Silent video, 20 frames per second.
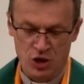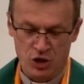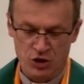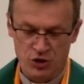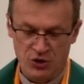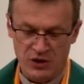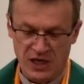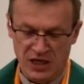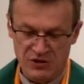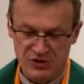
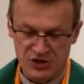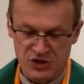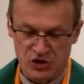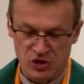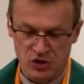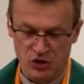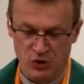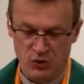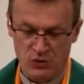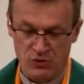took out a
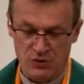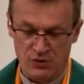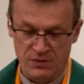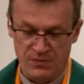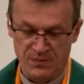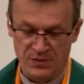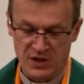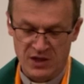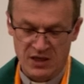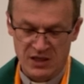stone,
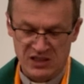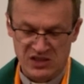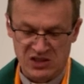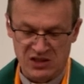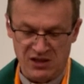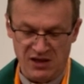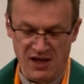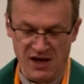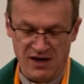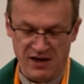
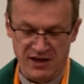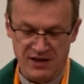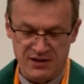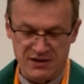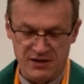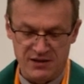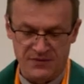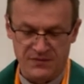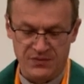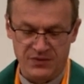slung it,